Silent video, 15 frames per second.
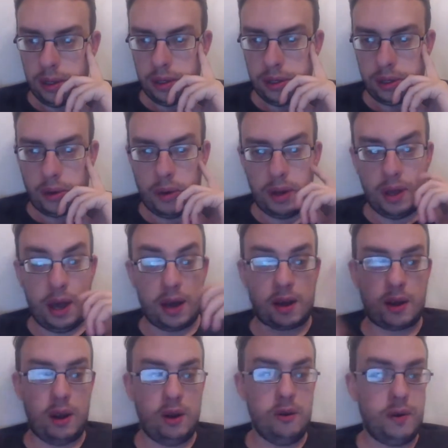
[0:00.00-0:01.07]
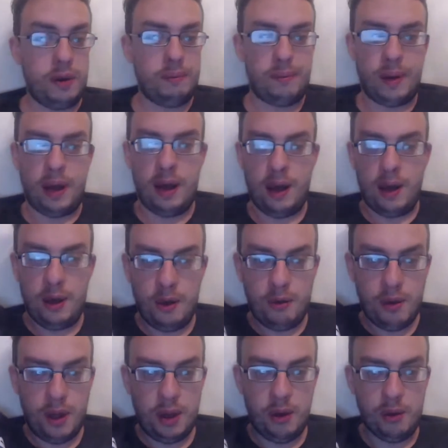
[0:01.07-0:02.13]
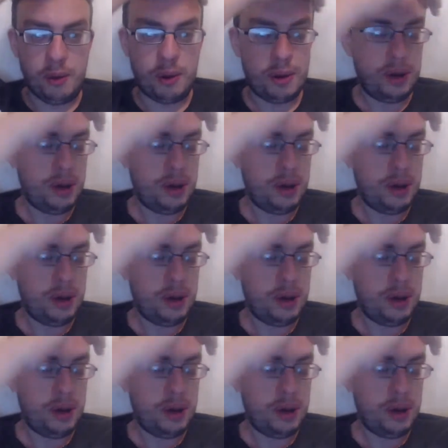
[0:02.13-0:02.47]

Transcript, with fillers: So uh, yeah, clothing. Uh, who knew?